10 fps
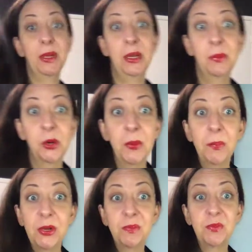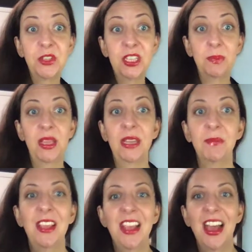anymore, but she's playing.
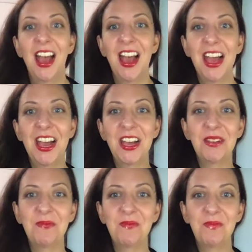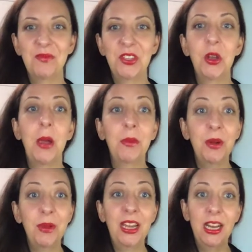So I'm going to
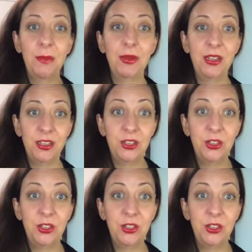break it up into